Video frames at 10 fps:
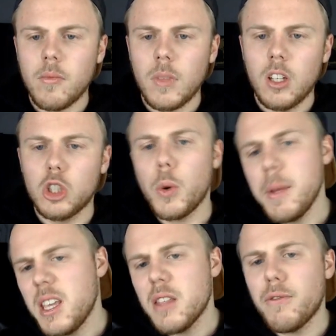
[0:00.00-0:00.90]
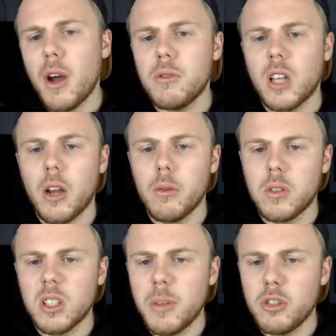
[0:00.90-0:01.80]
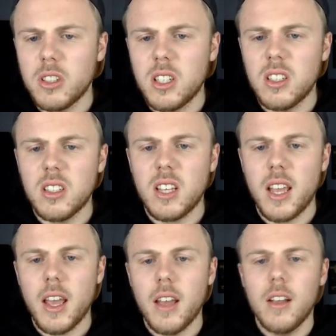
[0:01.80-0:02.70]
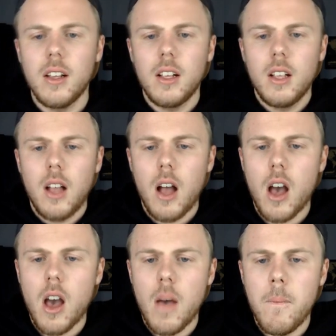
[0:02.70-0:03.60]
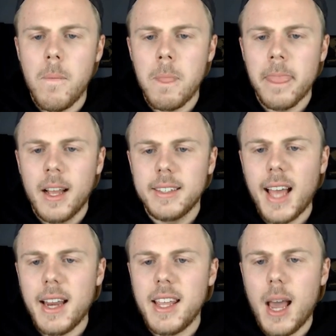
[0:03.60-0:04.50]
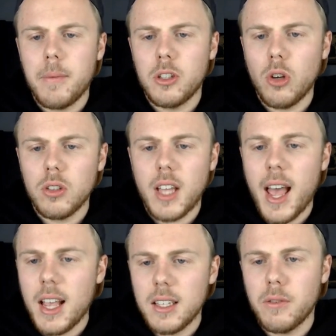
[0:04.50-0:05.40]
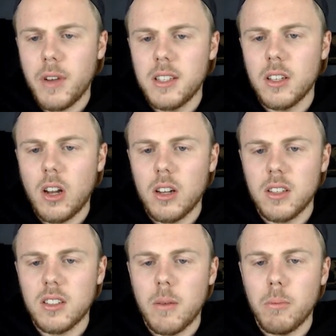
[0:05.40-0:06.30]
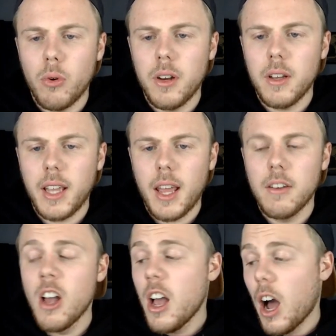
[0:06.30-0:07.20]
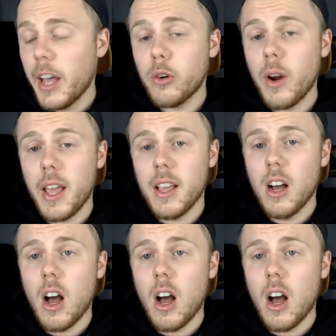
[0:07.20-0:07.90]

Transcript: Tweet me the photo because I'm interested to see it. Dan Yap, the Doctor has to face the Daleks at some point again. I agree.